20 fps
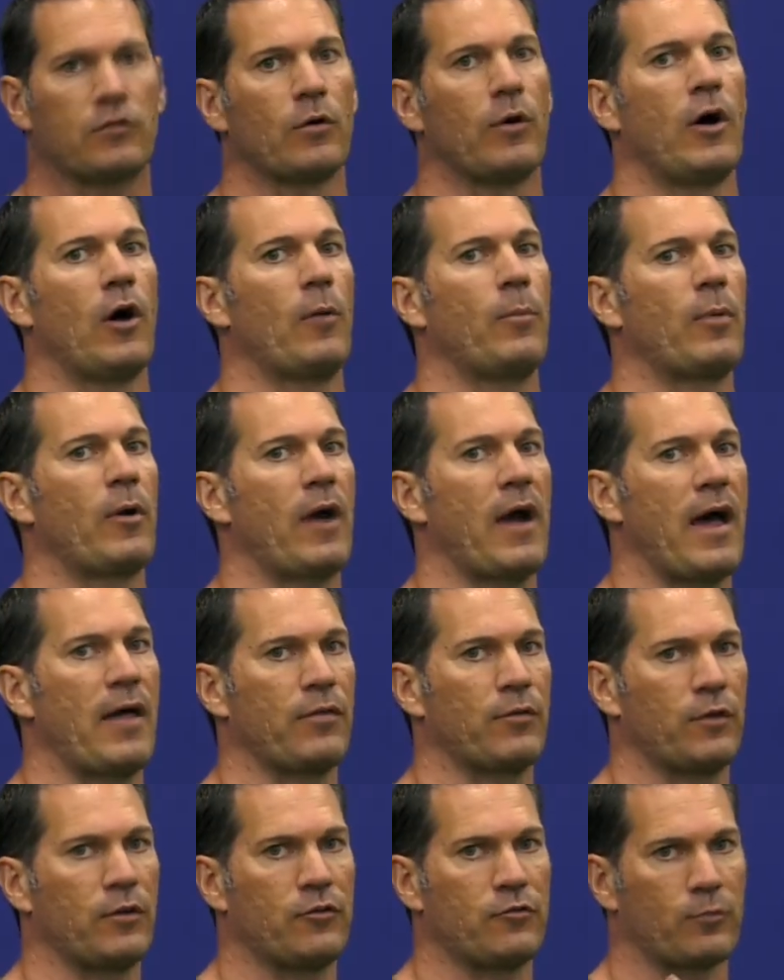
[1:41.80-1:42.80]
will help our
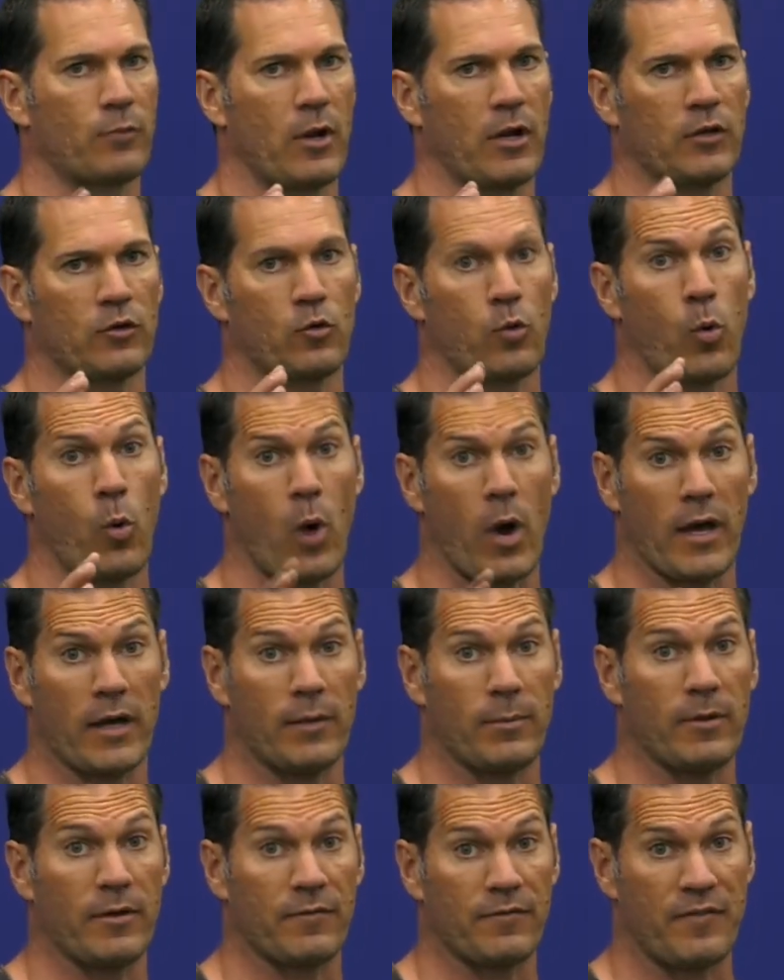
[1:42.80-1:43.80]
athletes run quite a
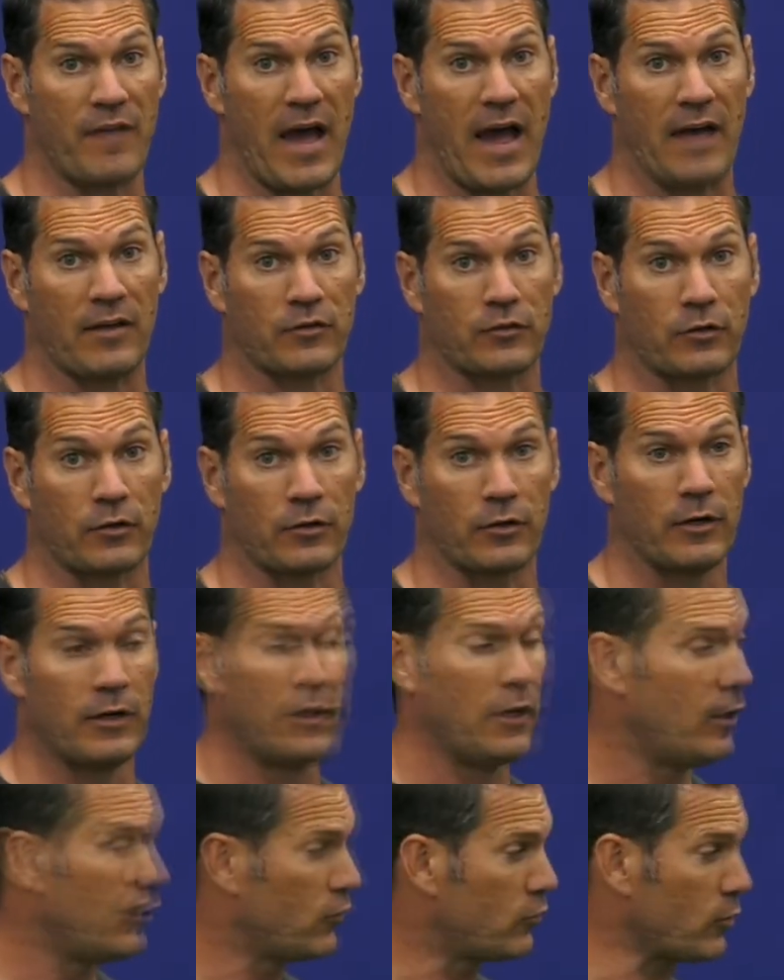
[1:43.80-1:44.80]
bit faster.
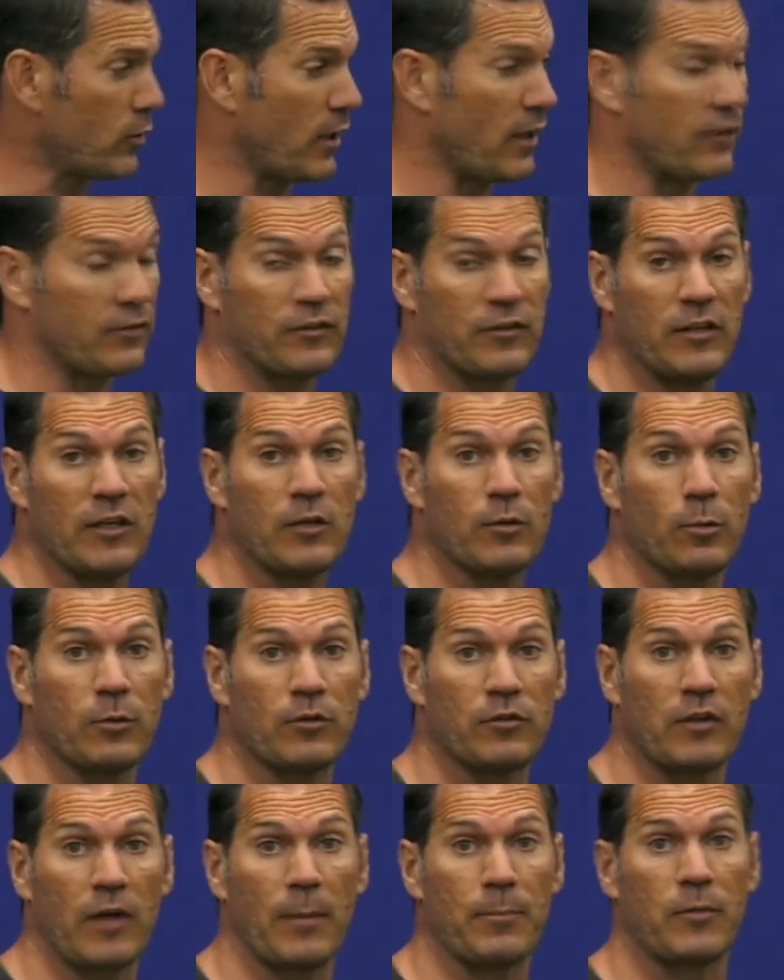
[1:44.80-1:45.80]
So we're going to
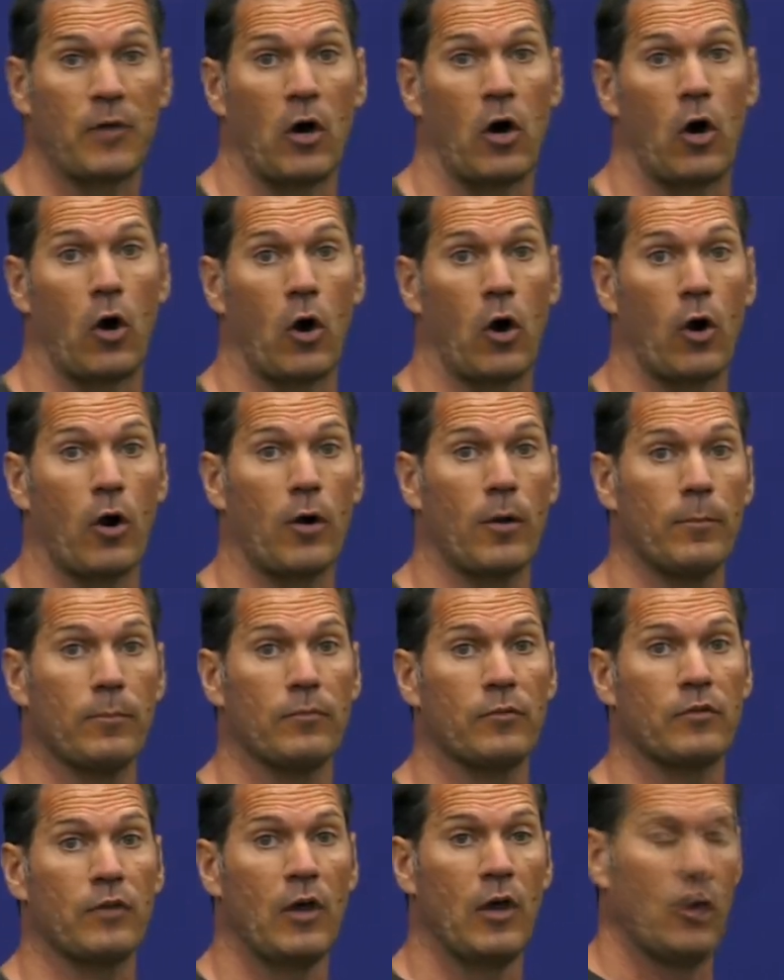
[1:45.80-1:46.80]
sequence up the
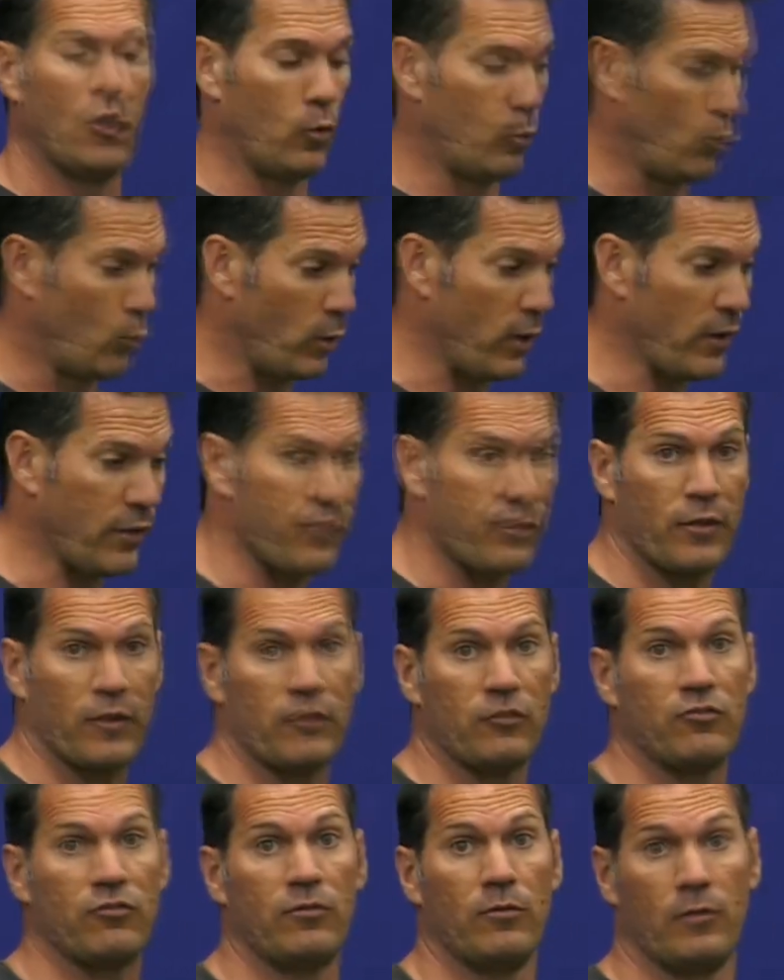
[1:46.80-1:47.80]
arms with the
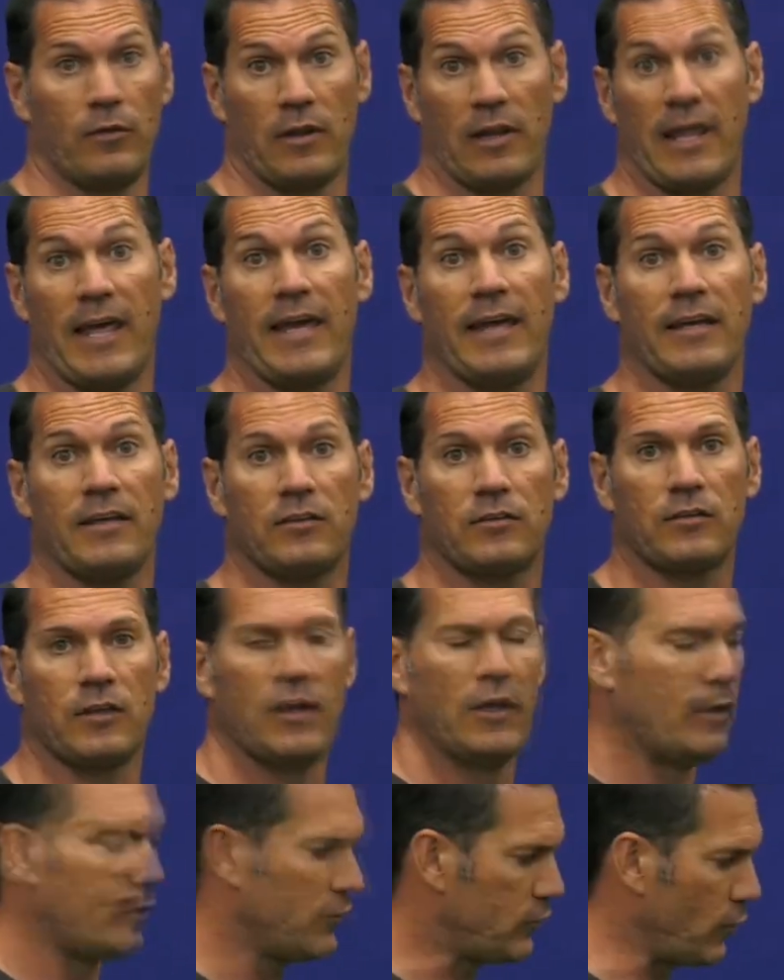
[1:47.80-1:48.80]
legs
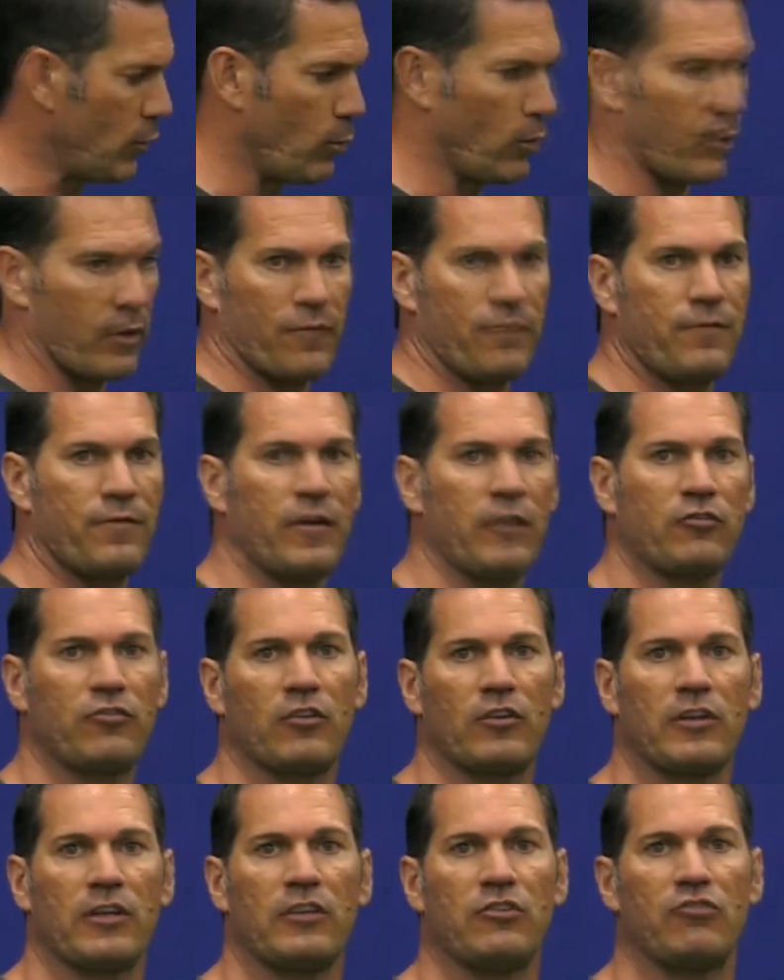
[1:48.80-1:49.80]
so we're efficiently